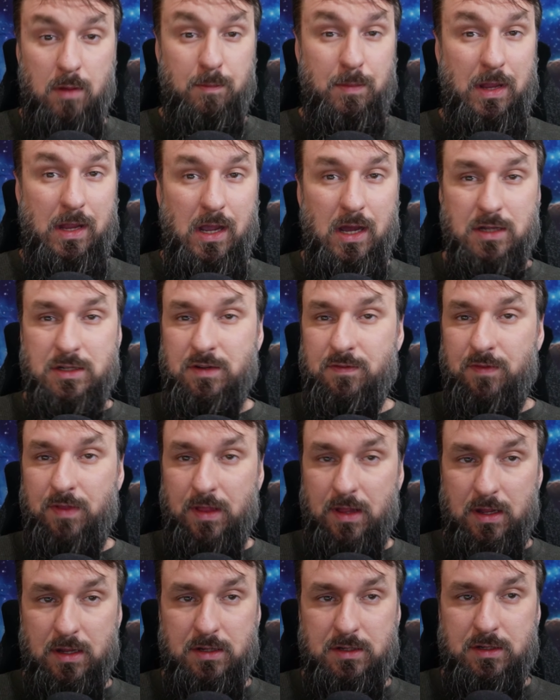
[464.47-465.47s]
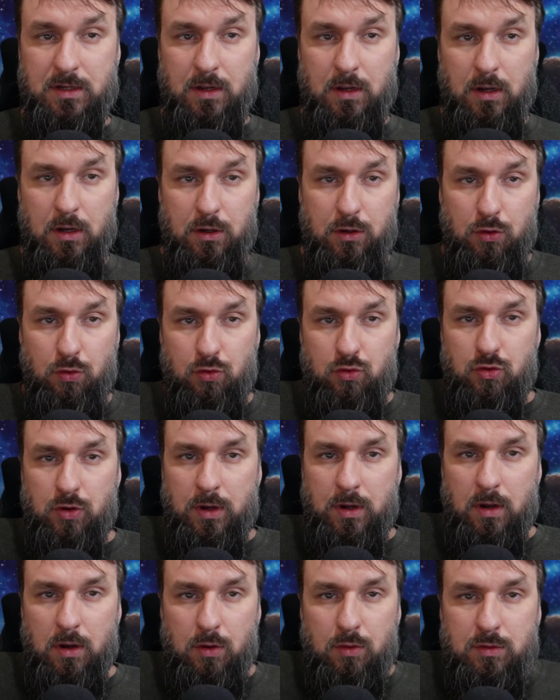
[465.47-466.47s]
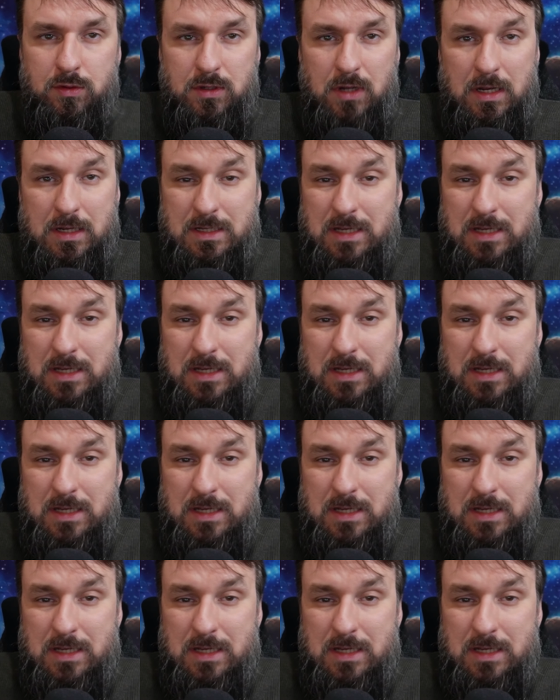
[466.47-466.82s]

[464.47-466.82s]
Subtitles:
Because of this, neutrinos